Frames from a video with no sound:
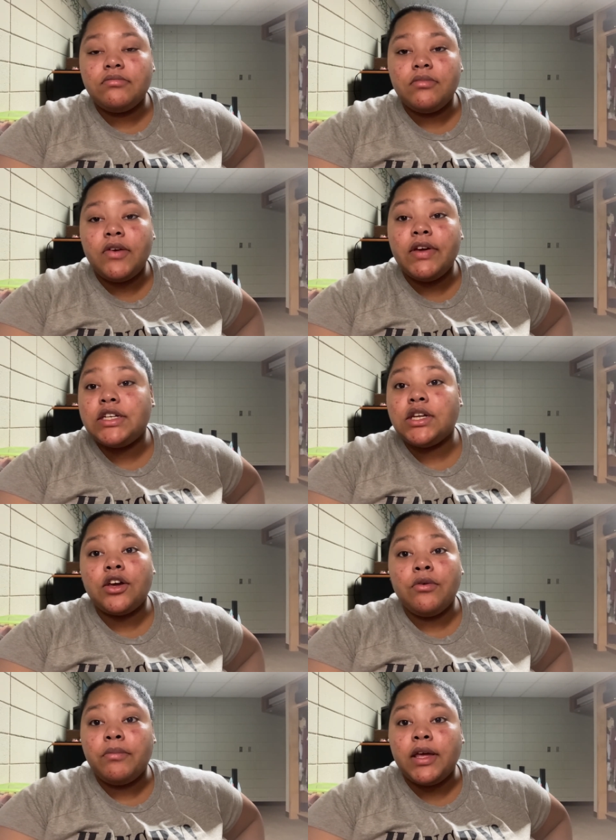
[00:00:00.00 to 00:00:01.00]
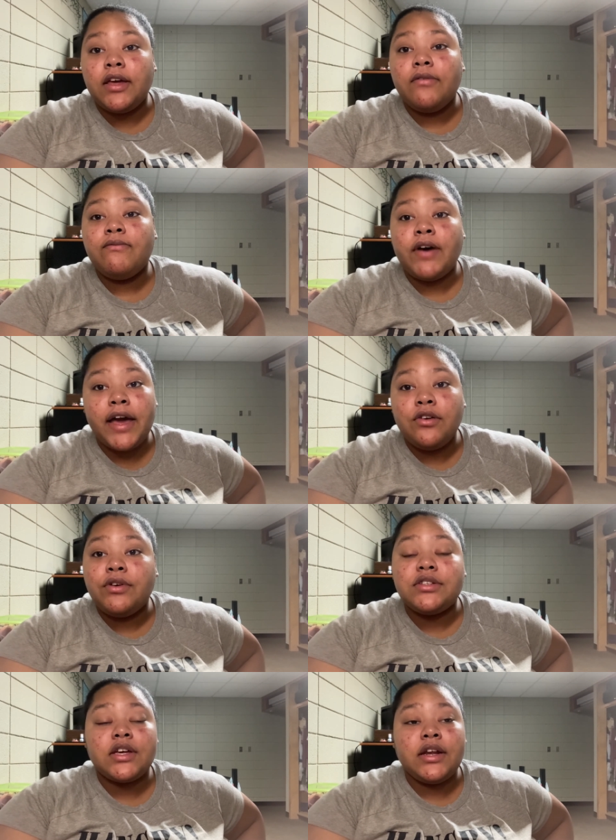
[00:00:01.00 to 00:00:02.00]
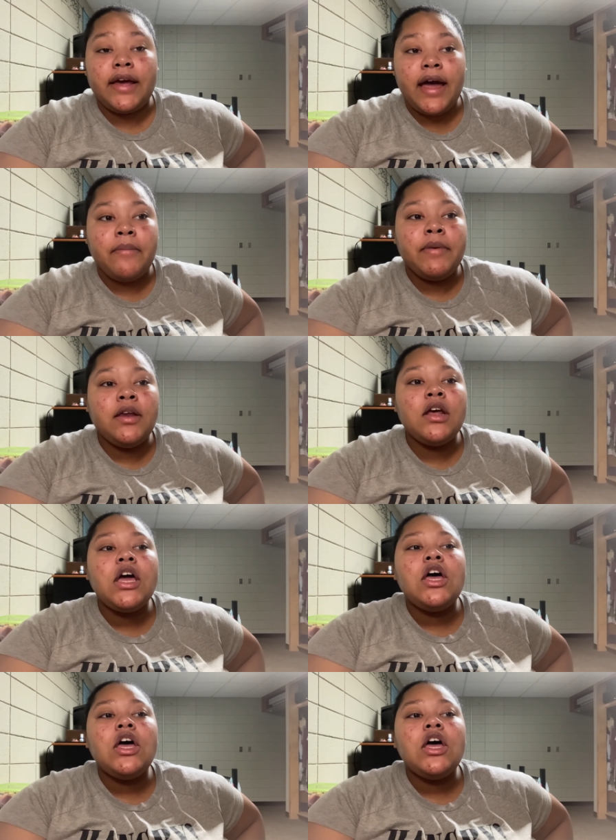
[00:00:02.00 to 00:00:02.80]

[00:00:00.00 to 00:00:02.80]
eventually going to be final, and it's going to happen.